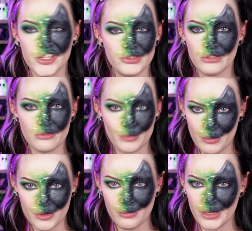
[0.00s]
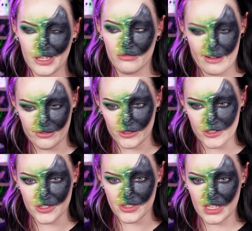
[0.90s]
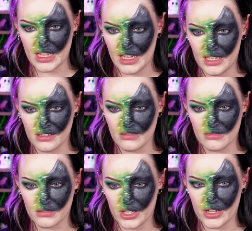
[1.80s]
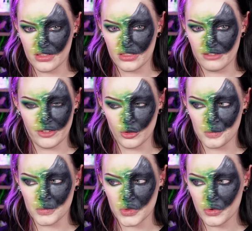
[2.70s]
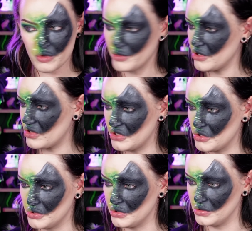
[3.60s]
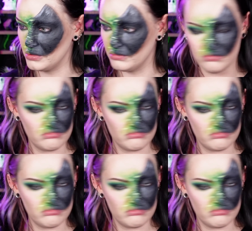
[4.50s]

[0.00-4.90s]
I do not remember them being referenced in the films or the books at all,